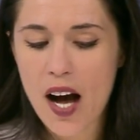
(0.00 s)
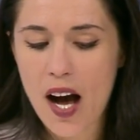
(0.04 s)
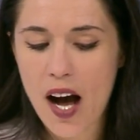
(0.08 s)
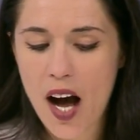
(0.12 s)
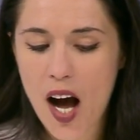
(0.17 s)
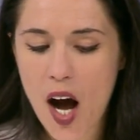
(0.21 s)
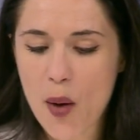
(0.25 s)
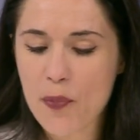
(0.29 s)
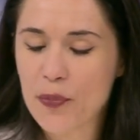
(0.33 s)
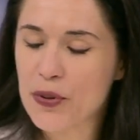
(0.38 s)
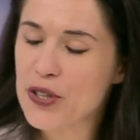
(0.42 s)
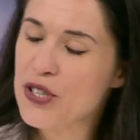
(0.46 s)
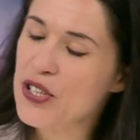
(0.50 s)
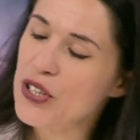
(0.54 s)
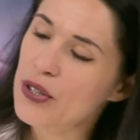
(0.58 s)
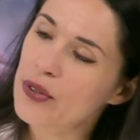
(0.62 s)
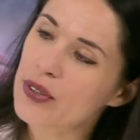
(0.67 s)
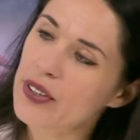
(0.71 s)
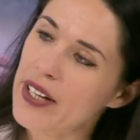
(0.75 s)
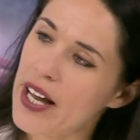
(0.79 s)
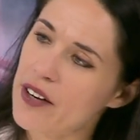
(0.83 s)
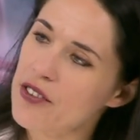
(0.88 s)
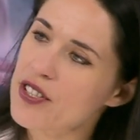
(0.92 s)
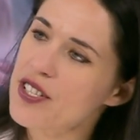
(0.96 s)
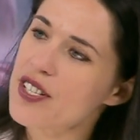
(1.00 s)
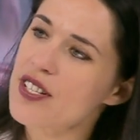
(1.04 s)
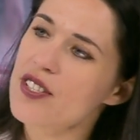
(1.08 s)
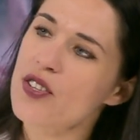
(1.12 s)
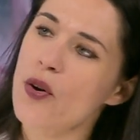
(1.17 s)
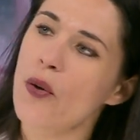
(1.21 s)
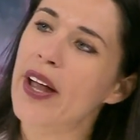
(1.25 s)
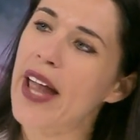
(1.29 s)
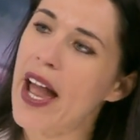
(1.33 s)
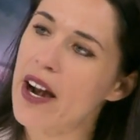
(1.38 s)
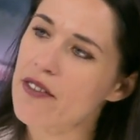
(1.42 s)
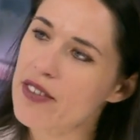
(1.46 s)
uh, particularities
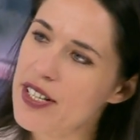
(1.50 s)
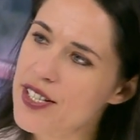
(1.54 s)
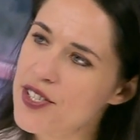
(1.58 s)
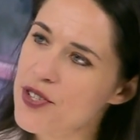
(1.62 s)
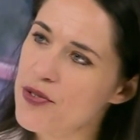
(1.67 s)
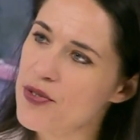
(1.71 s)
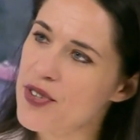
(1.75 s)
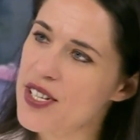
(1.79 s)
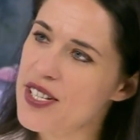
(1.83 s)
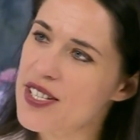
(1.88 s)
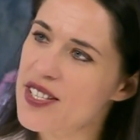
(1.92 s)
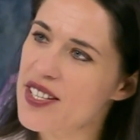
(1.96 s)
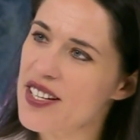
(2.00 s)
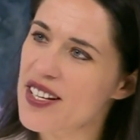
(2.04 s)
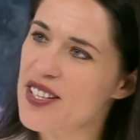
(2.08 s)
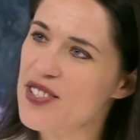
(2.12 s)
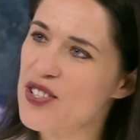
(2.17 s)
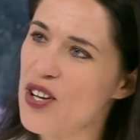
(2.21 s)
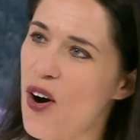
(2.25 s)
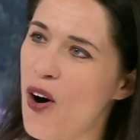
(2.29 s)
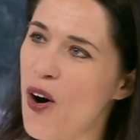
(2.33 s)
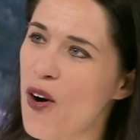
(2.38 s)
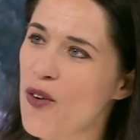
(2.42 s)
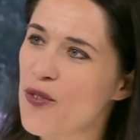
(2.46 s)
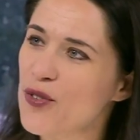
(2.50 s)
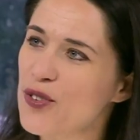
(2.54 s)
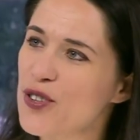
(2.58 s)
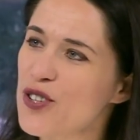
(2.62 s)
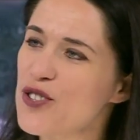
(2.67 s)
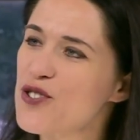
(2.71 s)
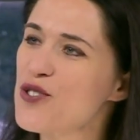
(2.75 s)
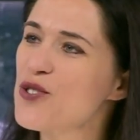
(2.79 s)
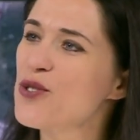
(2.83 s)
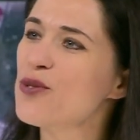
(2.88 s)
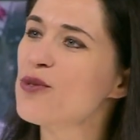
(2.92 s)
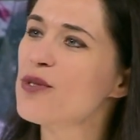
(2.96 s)
or characteristics of
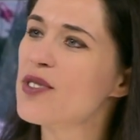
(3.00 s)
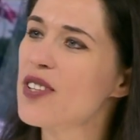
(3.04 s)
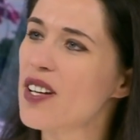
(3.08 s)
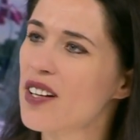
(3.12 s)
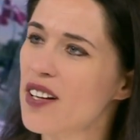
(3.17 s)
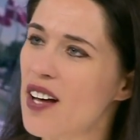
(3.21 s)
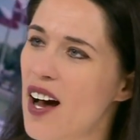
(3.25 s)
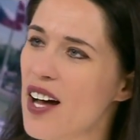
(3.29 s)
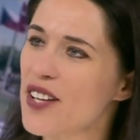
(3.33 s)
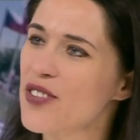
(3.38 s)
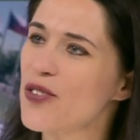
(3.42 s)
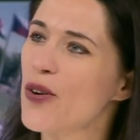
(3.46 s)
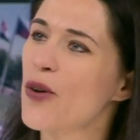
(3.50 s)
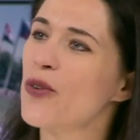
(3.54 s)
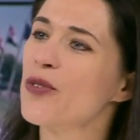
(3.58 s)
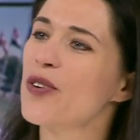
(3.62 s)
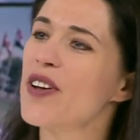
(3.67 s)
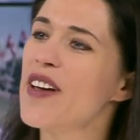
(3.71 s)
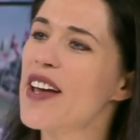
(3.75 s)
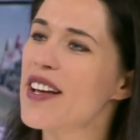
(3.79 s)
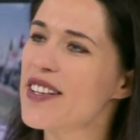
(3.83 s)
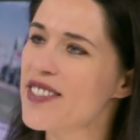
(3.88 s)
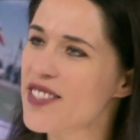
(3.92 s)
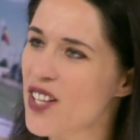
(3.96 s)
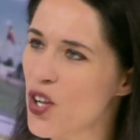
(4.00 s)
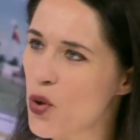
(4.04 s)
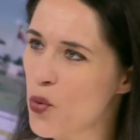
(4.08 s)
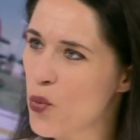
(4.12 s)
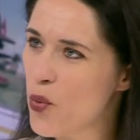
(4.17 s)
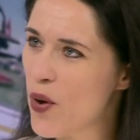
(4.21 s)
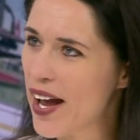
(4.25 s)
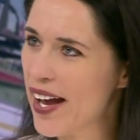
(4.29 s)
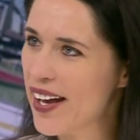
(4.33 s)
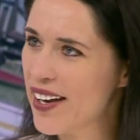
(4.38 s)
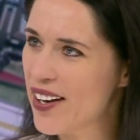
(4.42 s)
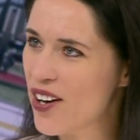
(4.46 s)
the Sultanate Oriental
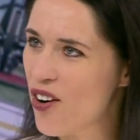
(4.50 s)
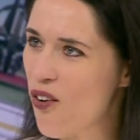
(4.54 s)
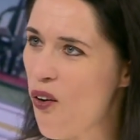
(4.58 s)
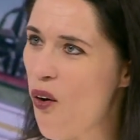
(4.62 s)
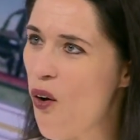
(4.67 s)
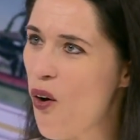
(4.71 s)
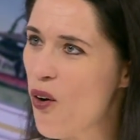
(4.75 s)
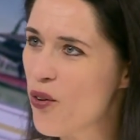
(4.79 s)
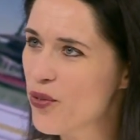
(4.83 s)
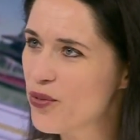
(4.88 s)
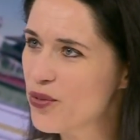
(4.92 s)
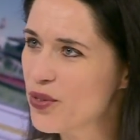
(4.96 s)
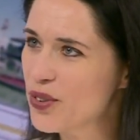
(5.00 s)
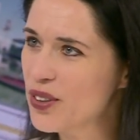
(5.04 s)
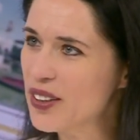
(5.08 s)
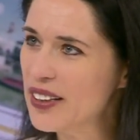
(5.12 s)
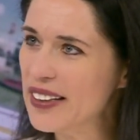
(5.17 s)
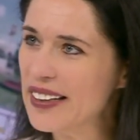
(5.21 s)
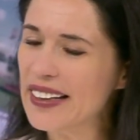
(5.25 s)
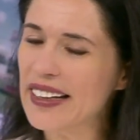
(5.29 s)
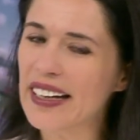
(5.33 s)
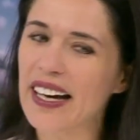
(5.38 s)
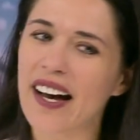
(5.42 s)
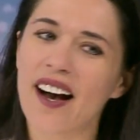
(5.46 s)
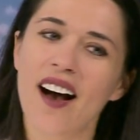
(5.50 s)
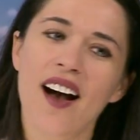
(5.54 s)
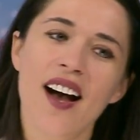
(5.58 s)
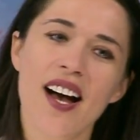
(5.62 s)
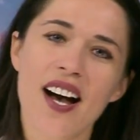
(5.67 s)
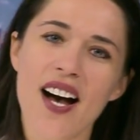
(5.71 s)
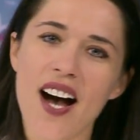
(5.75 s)
way of the